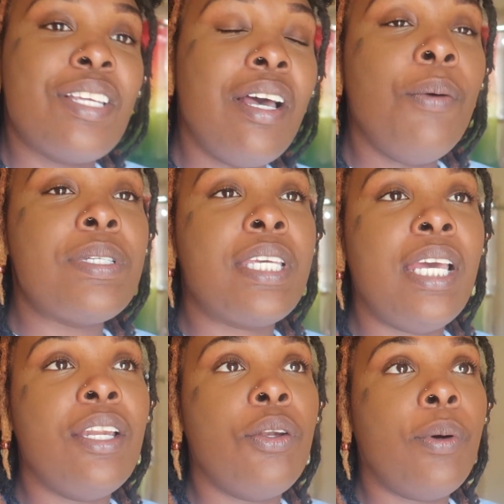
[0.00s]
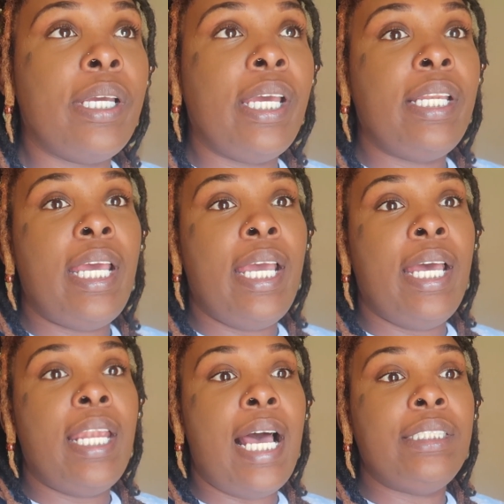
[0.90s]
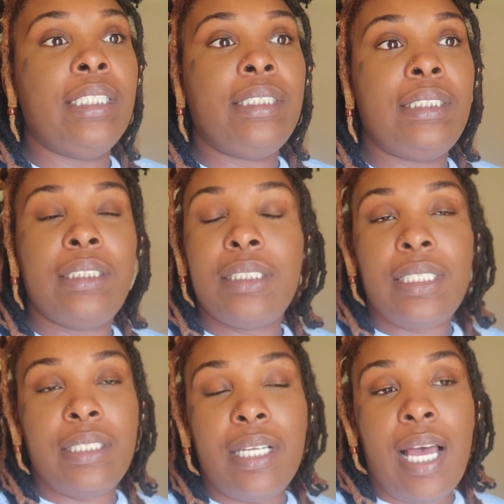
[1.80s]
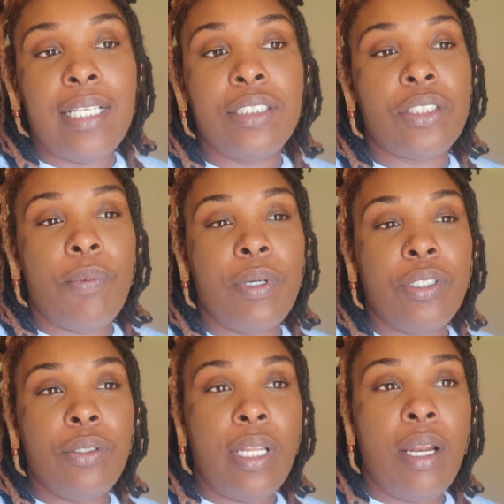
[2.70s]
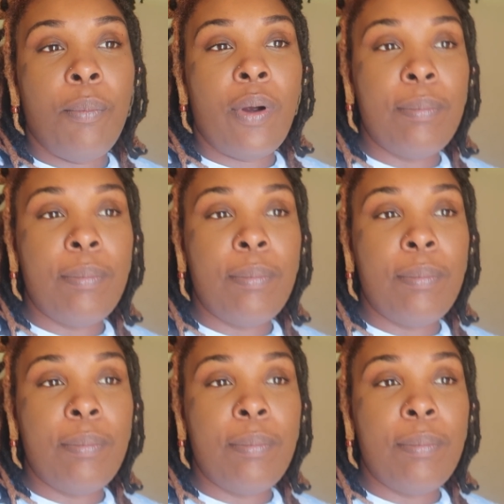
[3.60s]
so it was getting annoying and I just I just don't want to do that anymore.